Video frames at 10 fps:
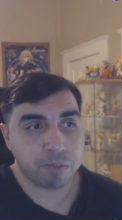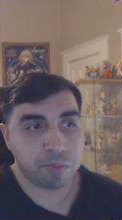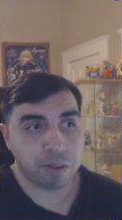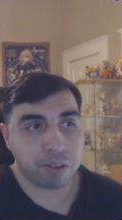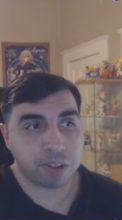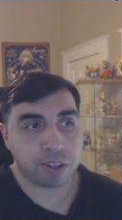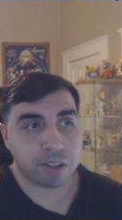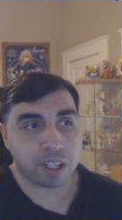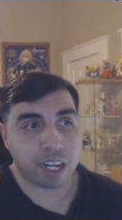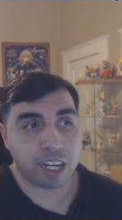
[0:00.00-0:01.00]
It was just
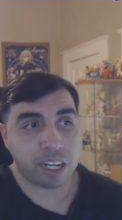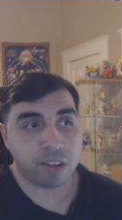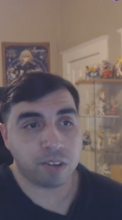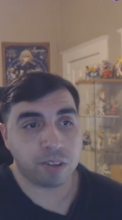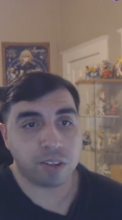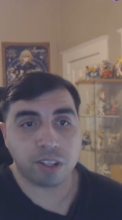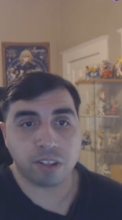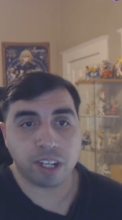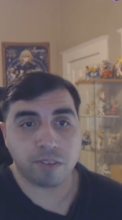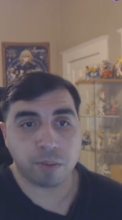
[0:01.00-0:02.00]
kind of introducing you to
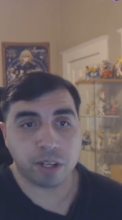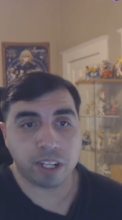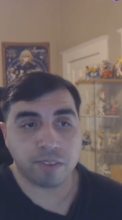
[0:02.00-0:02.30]
everybody.